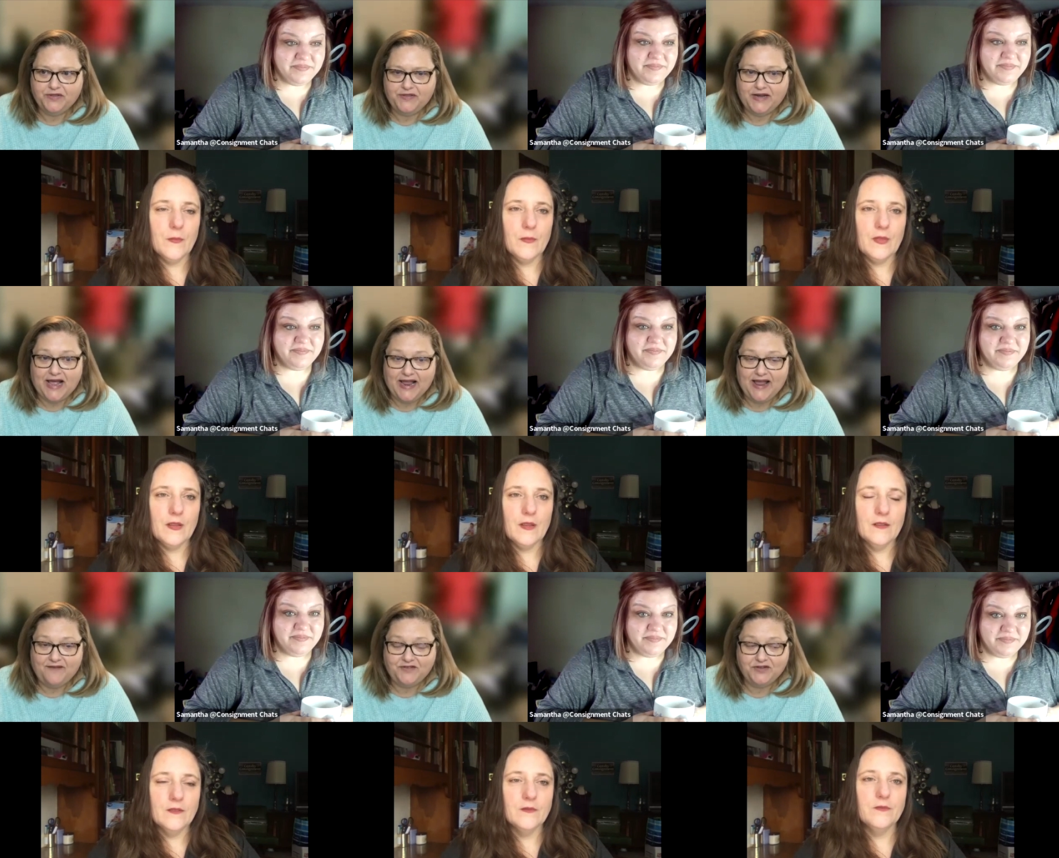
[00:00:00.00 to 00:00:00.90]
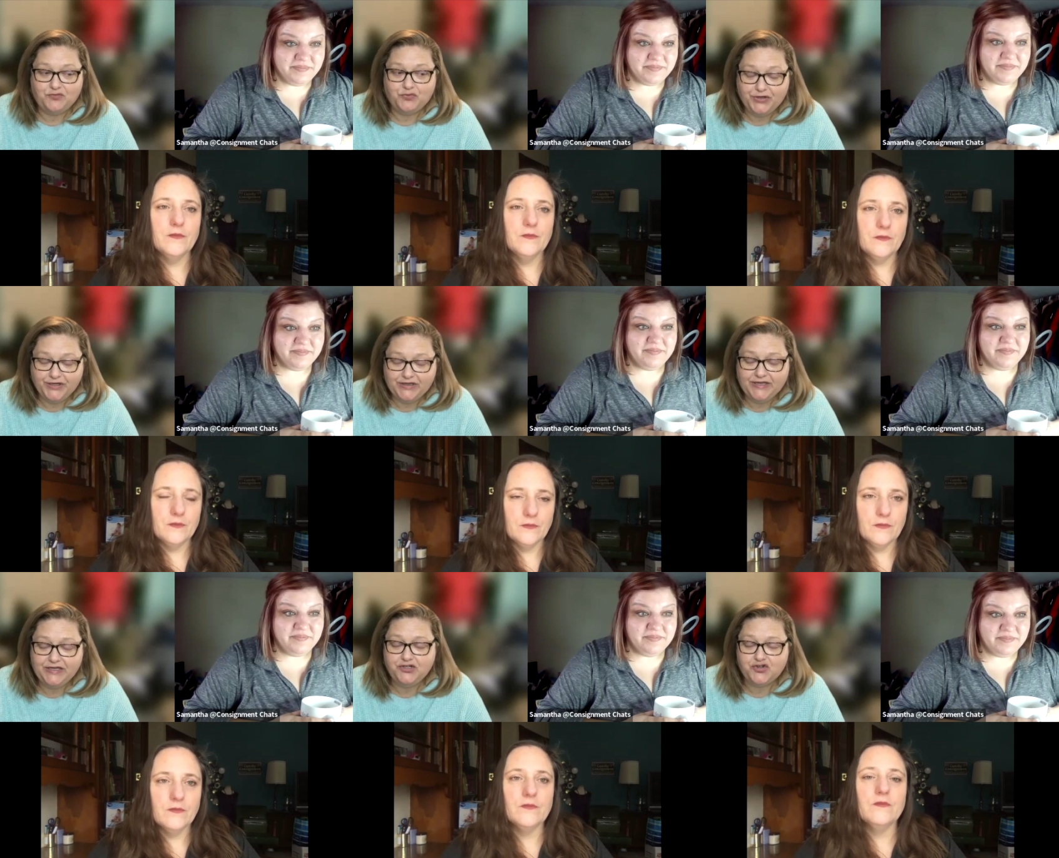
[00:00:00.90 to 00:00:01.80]
Speaker 1: that I have to
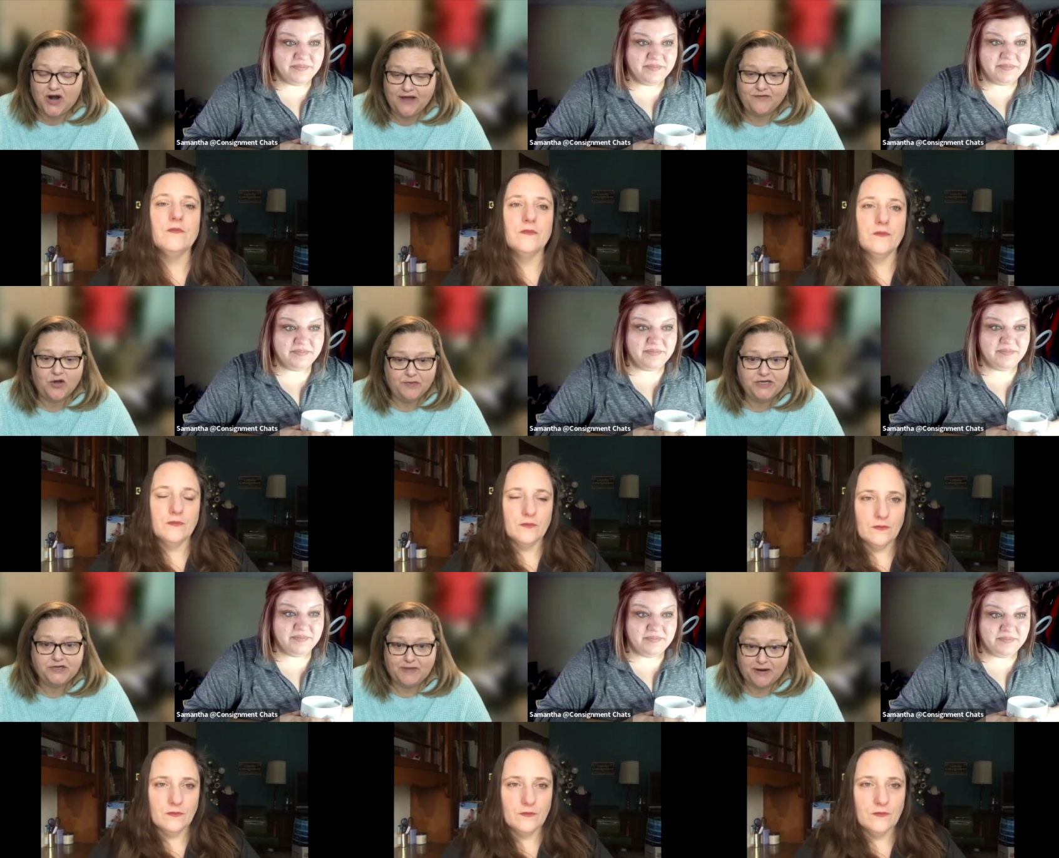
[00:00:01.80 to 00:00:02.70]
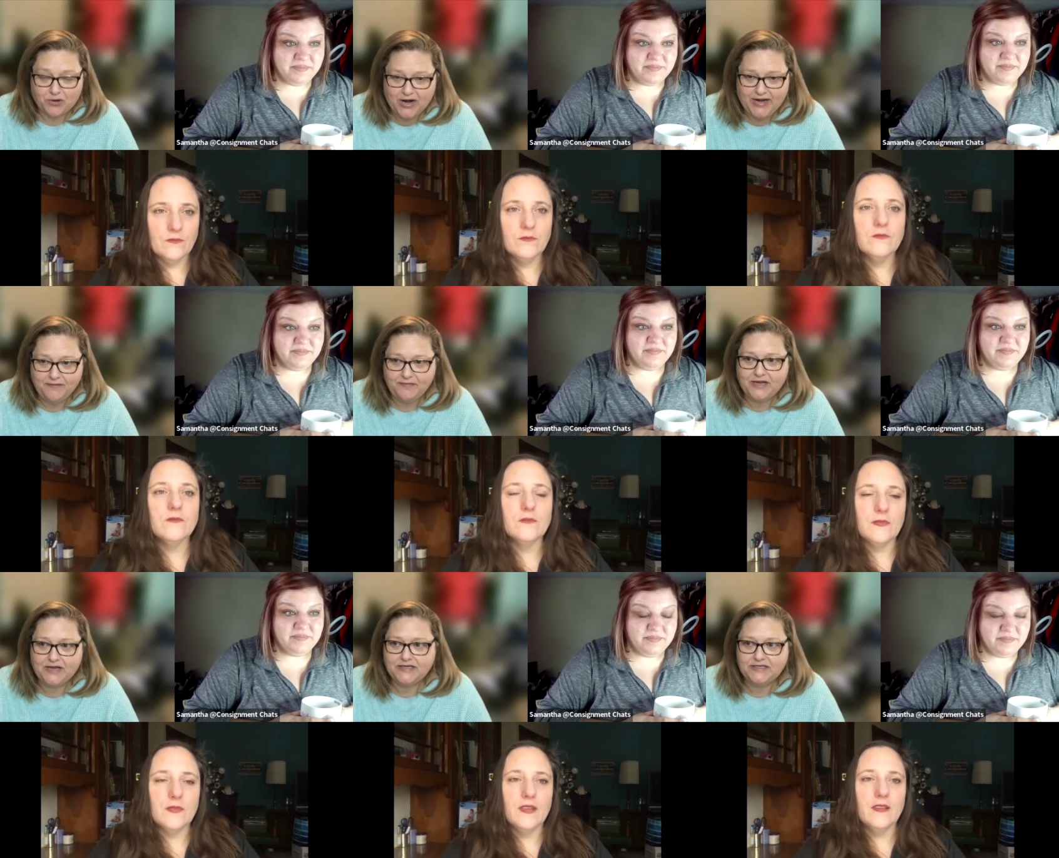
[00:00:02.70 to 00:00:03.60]
really drive home into my brain
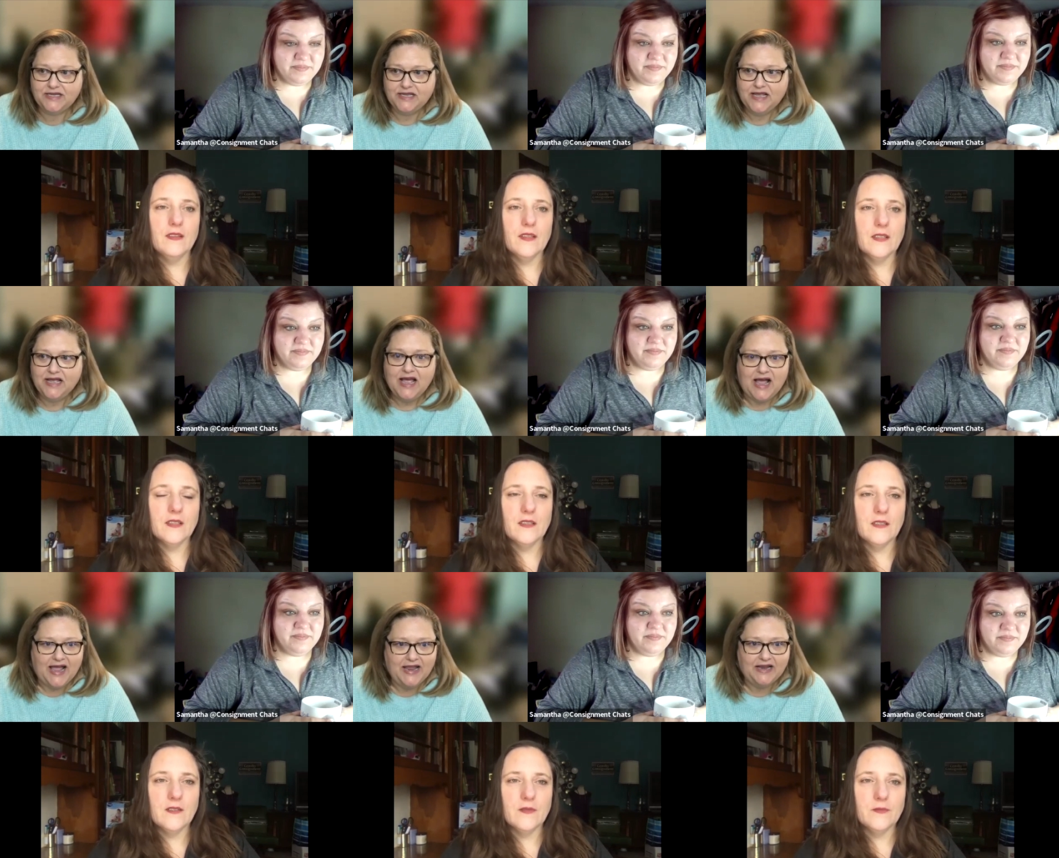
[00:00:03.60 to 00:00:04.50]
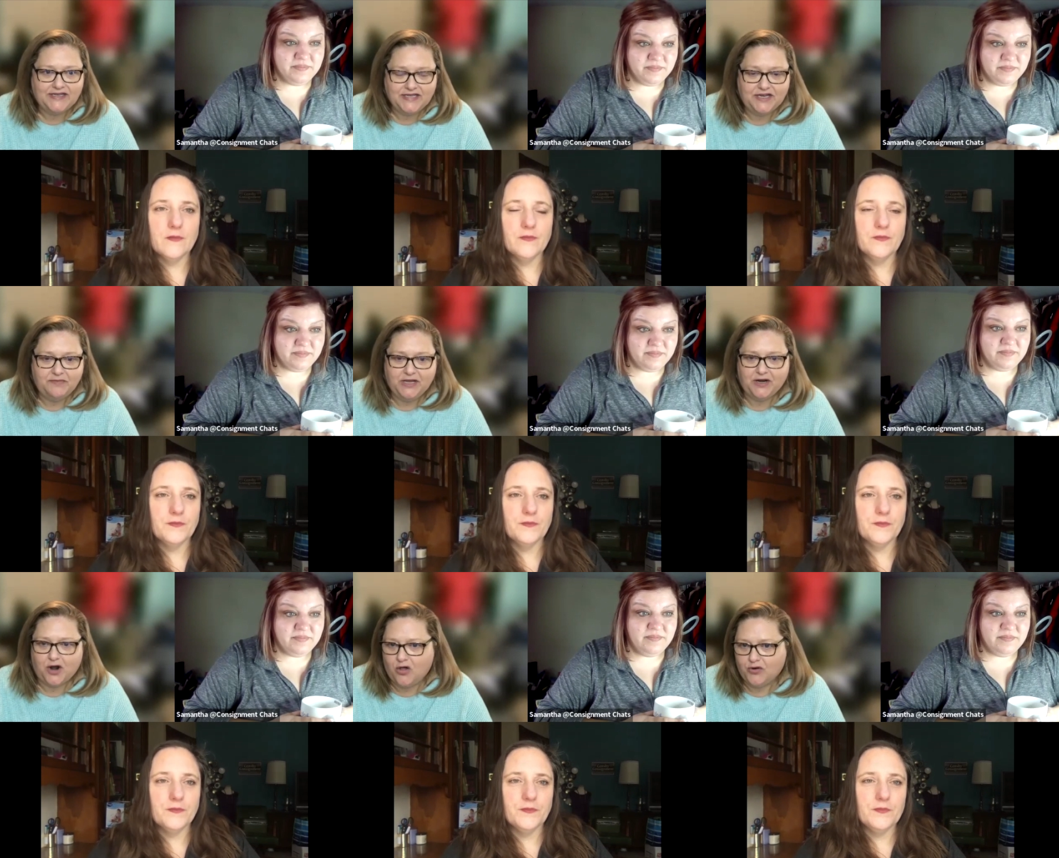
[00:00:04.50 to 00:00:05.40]
because I tend to be an
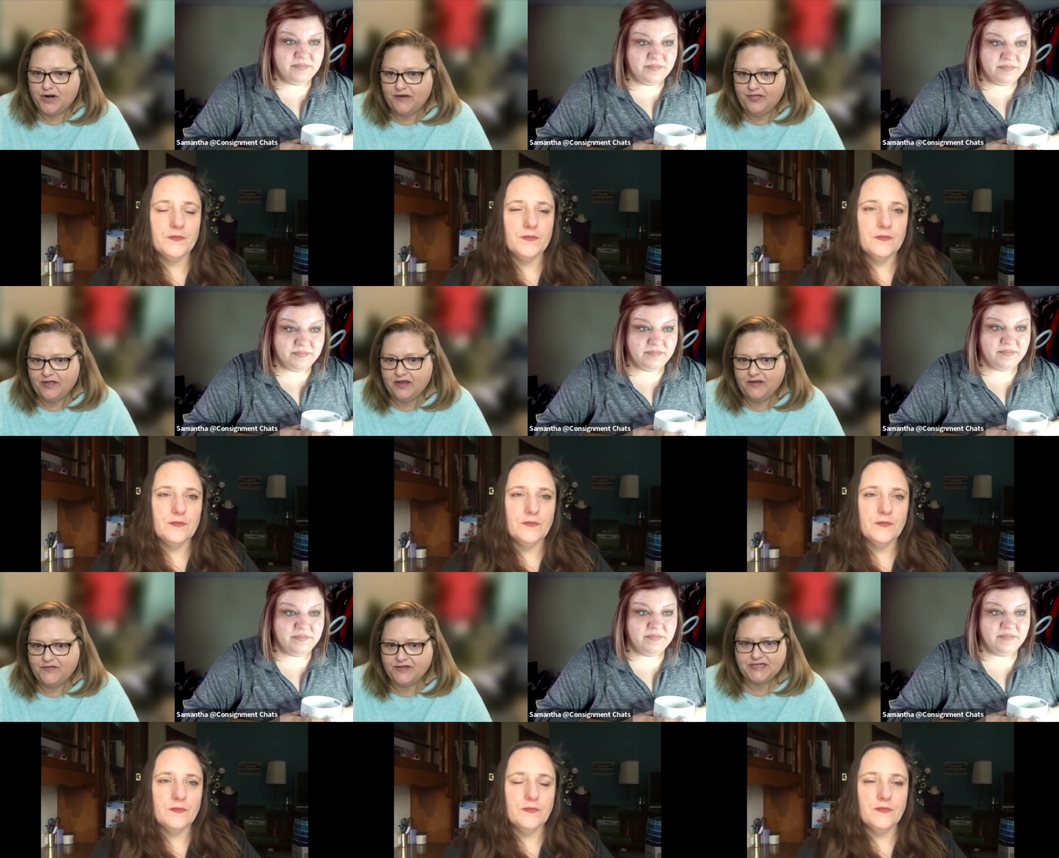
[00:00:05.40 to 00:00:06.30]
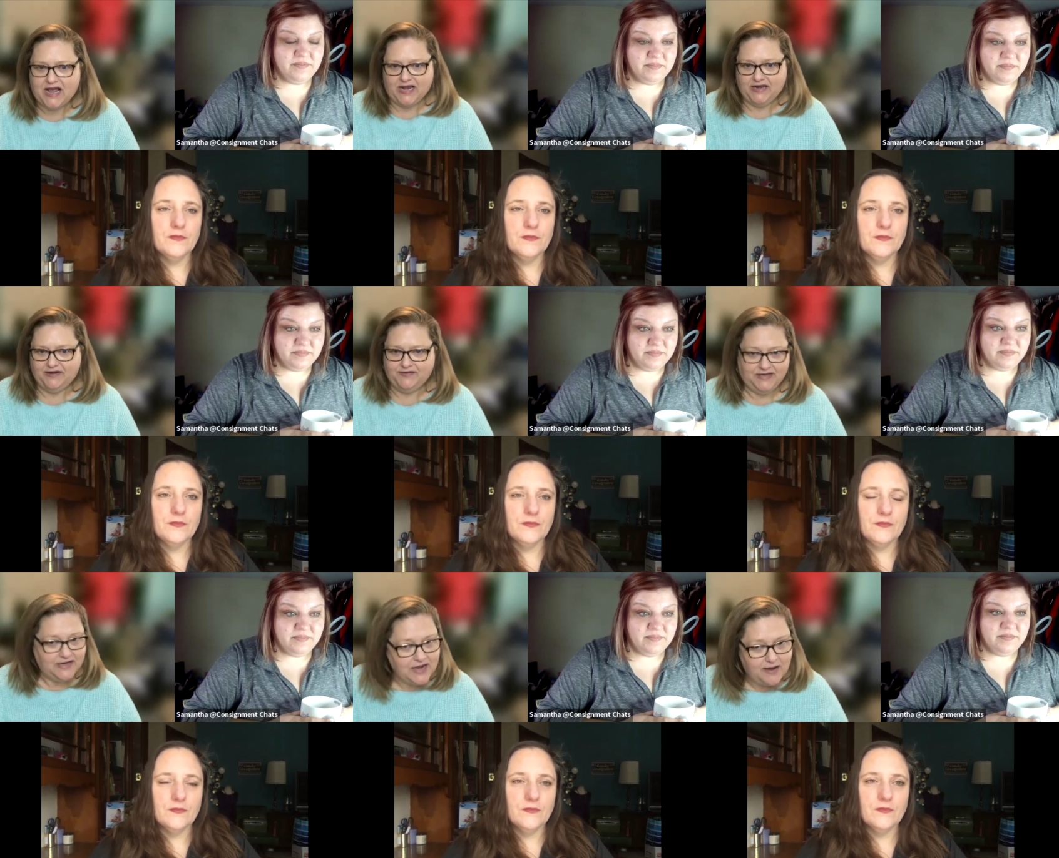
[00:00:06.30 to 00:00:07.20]
all or nothing. If it's not, it
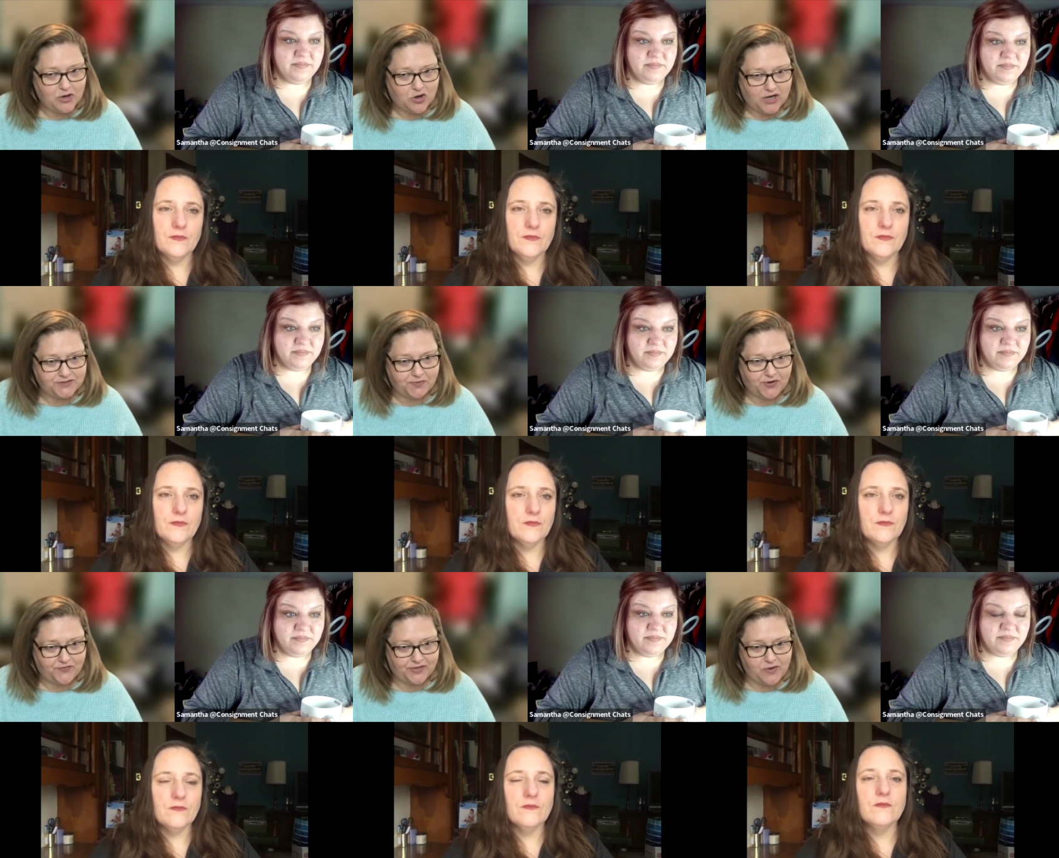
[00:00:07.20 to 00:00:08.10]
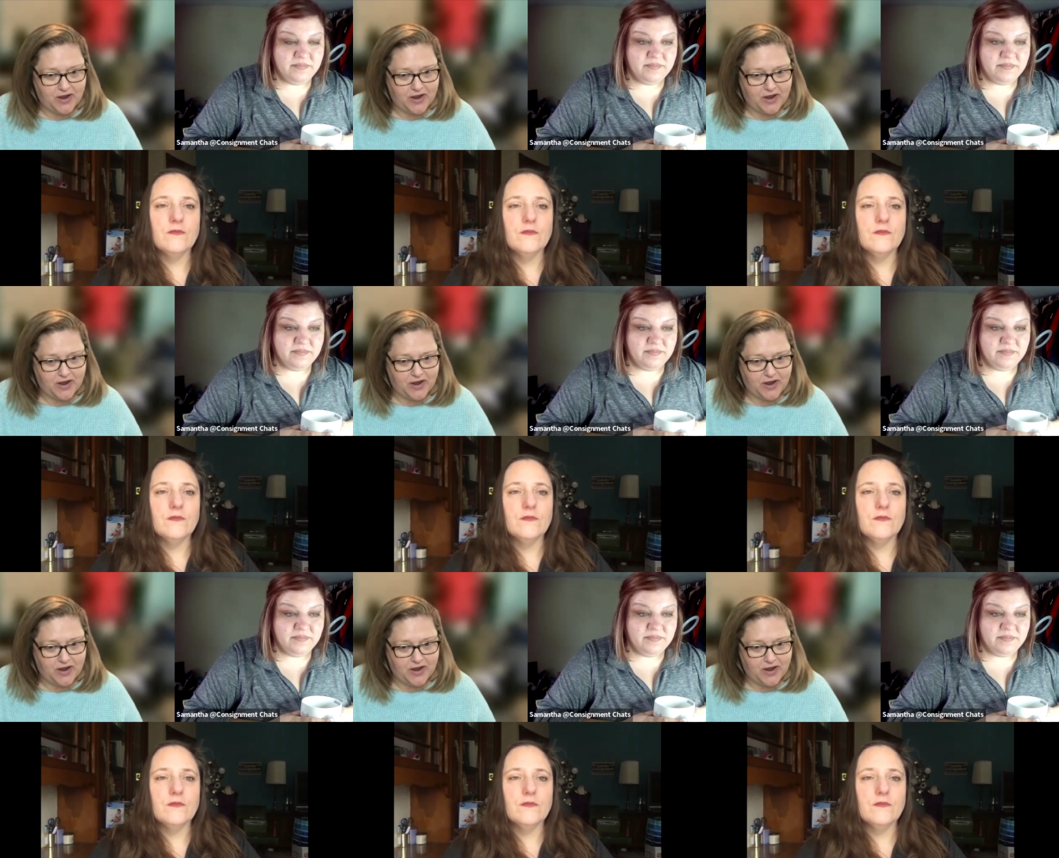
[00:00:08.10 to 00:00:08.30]
didn't come across perfect the way I